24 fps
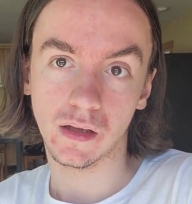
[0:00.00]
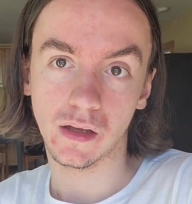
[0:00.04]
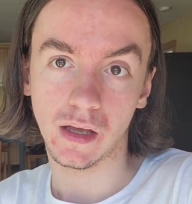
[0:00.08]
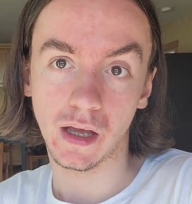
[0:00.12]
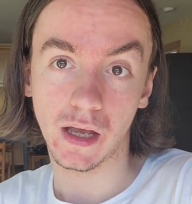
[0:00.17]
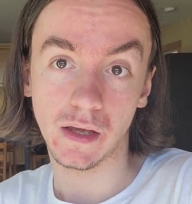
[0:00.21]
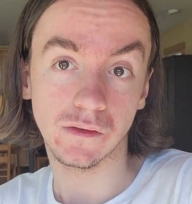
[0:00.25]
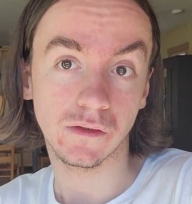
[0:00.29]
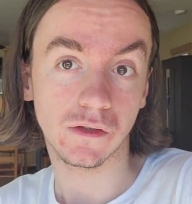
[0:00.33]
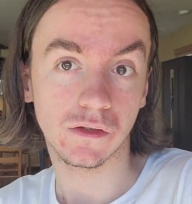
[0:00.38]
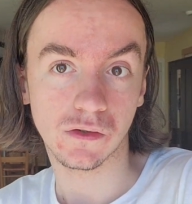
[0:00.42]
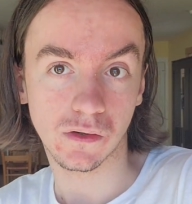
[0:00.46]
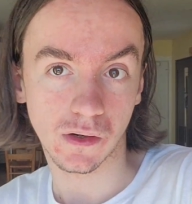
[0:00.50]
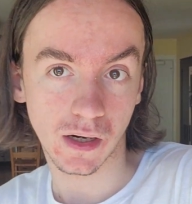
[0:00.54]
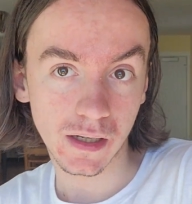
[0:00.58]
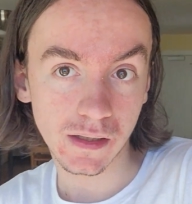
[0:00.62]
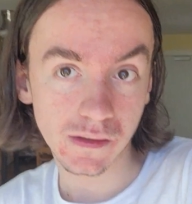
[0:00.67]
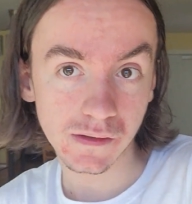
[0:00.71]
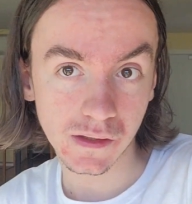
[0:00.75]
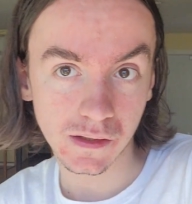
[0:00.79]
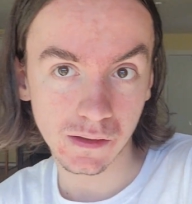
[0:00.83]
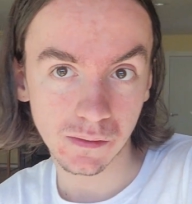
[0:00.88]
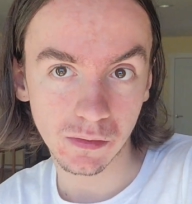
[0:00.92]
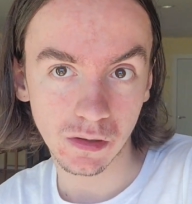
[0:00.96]
And the
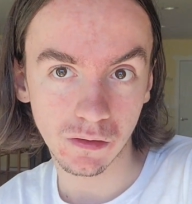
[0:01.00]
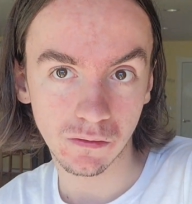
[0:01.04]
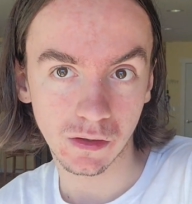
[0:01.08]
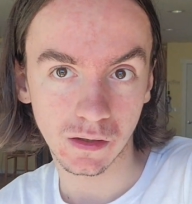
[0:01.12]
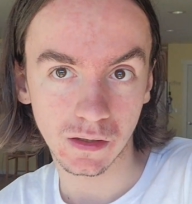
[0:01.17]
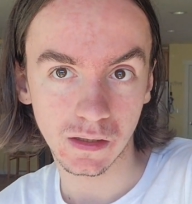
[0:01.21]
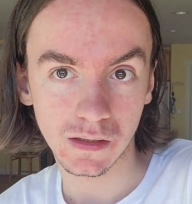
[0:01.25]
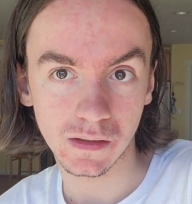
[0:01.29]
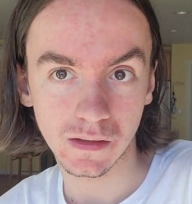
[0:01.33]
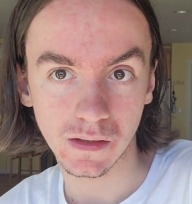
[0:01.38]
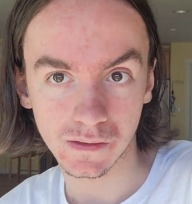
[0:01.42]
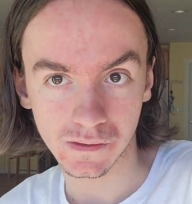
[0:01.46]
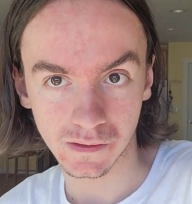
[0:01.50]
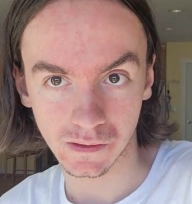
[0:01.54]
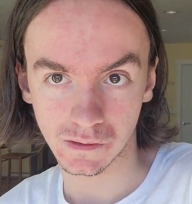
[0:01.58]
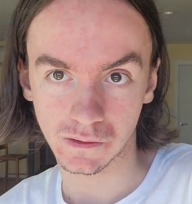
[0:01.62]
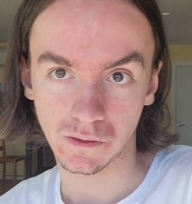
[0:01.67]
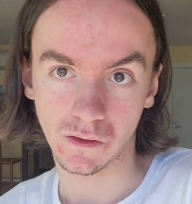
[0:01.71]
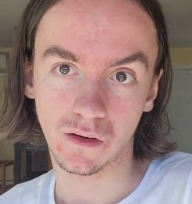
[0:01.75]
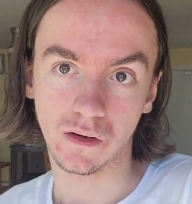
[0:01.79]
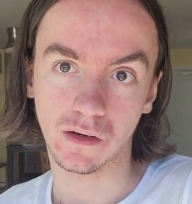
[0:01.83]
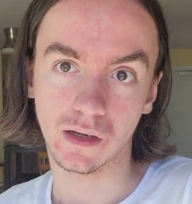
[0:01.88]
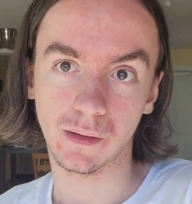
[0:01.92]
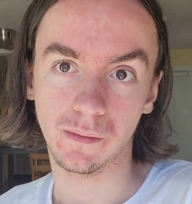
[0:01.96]
trans community doesn't
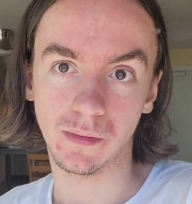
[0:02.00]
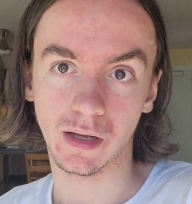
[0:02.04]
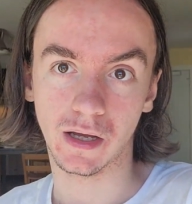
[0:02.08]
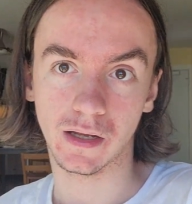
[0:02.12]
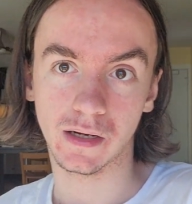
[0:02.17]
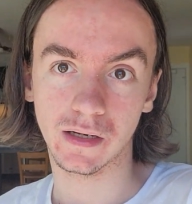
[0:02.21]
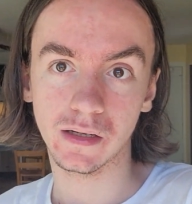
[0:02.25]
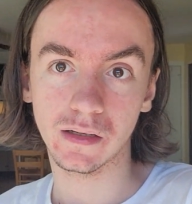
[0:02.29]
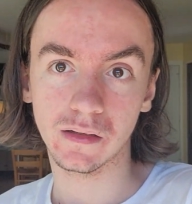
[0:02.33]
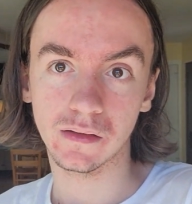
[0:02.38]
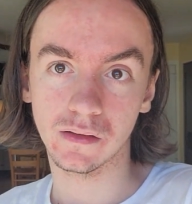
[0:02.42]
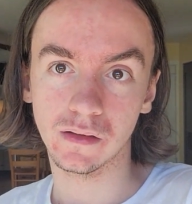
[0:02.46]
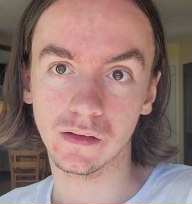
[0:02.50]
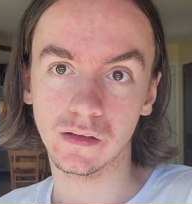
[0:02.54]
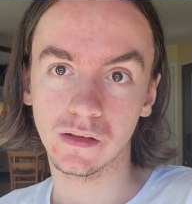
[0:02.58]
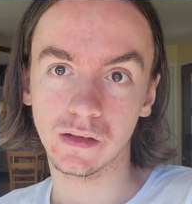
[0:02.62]
talk about it